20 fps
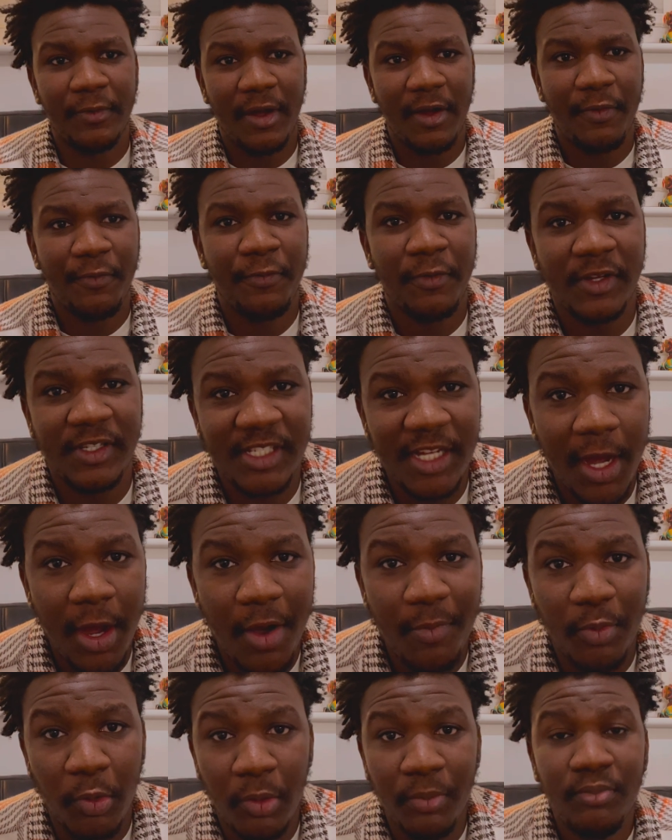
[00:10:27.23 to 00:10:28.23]
for his
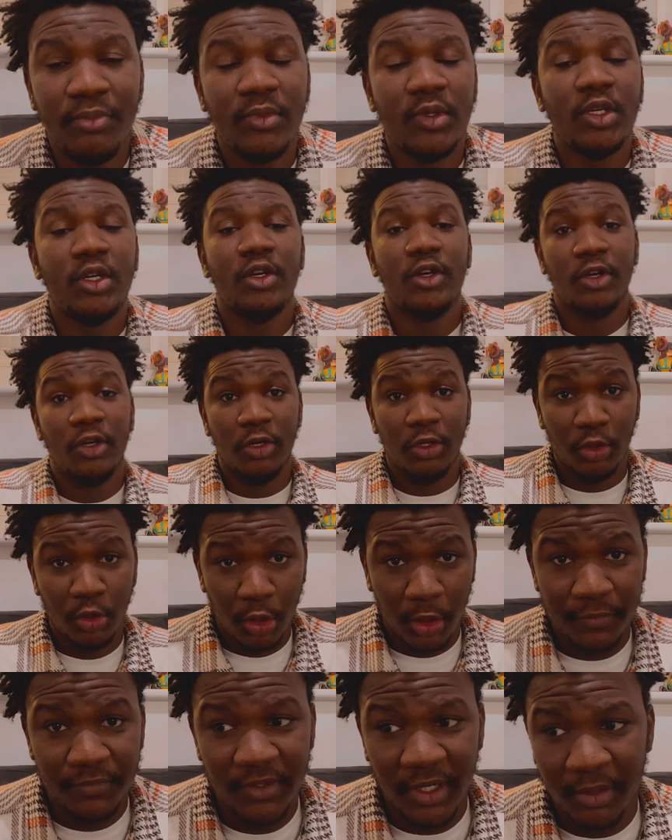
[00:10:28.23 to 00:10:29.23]
album
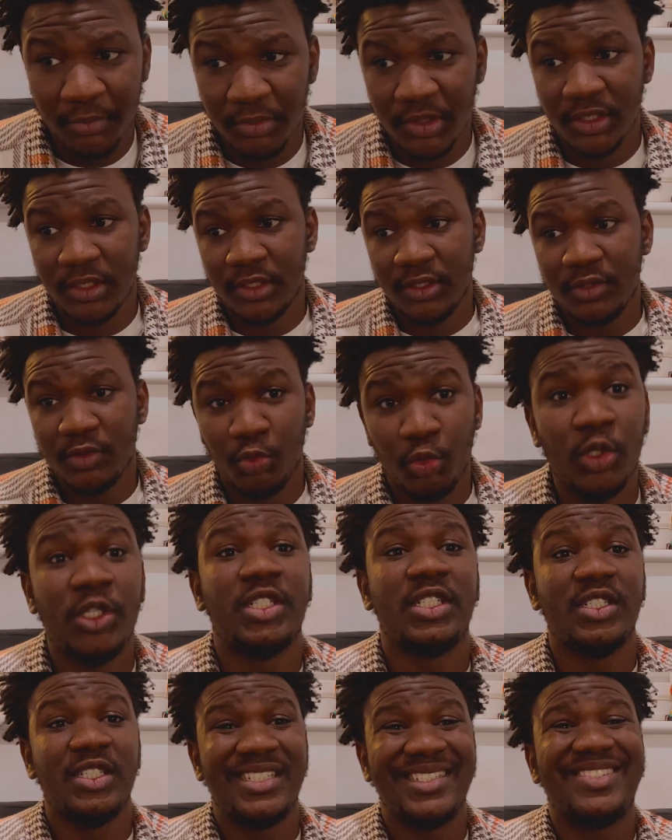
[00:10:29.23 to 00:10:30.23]
Love Damini,
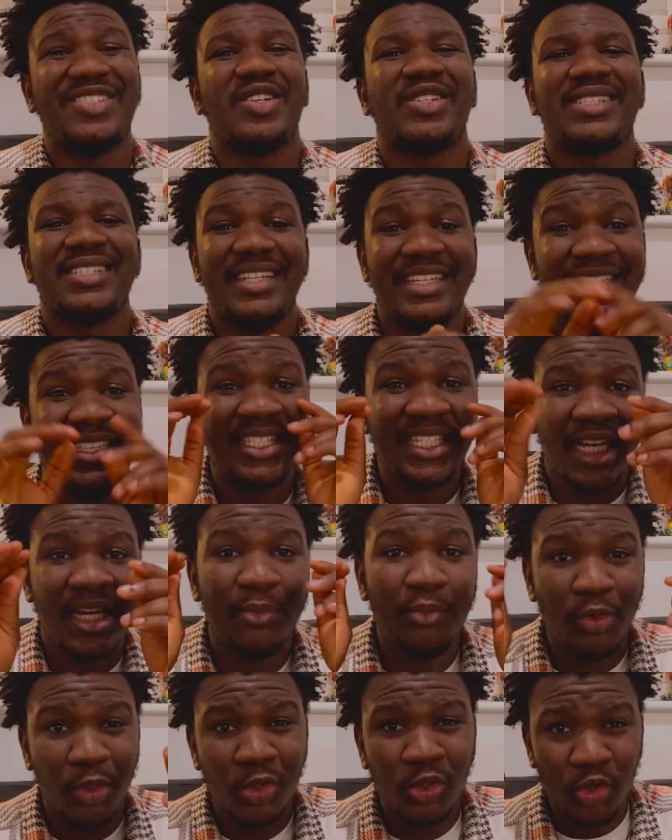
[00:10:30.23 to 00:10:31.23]
which is just a
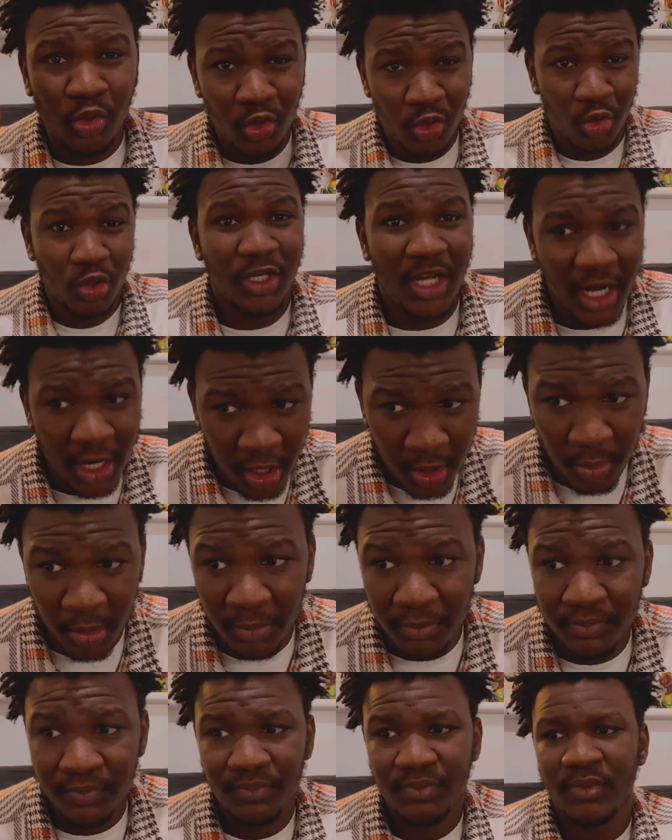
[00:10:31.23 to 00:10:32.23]
10-month-old
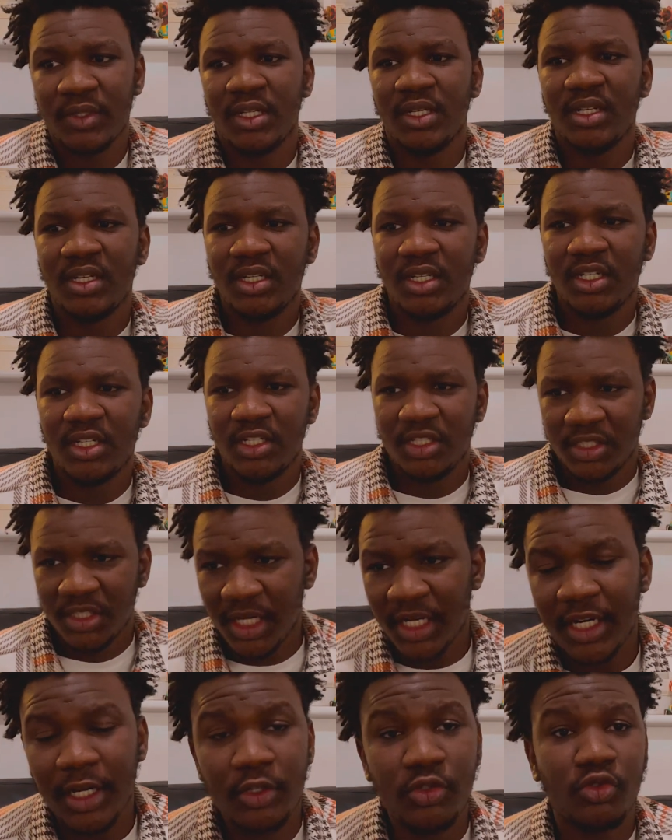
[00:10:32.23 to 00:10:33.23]
album. Shout out